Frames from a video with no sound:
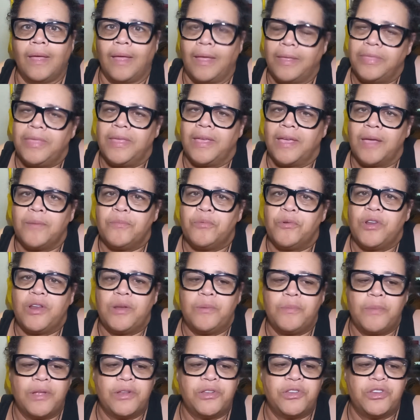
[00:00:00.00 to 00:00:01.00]
I think I
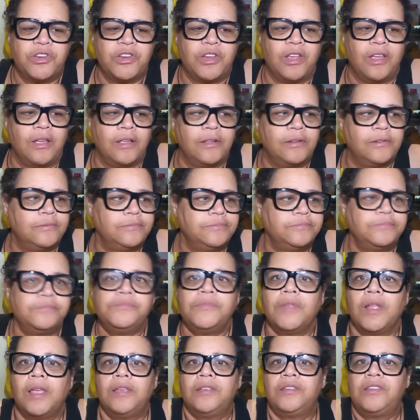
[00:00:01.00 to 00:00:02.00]
pretty much
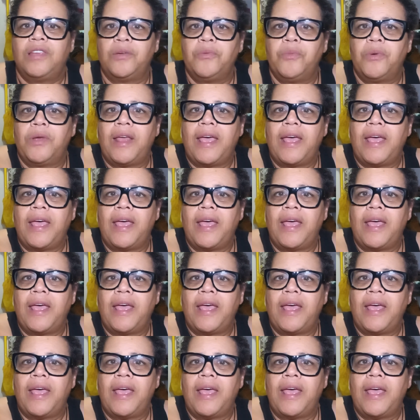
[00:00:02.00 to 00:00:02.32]
said